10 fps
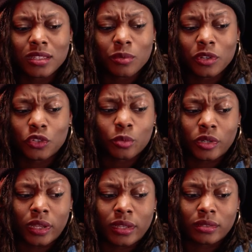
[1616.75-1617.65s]
Somewhere
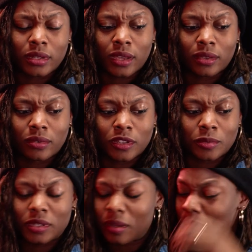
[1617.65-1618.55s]
super nice that I want to
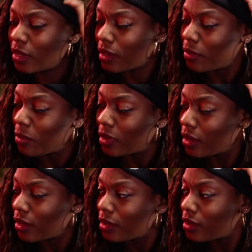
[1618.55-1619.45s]
spend time in, like maybe
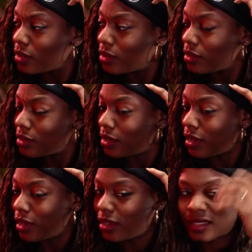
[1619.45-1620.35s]
like
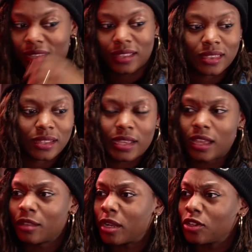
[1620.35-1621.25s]
uh, like the Italian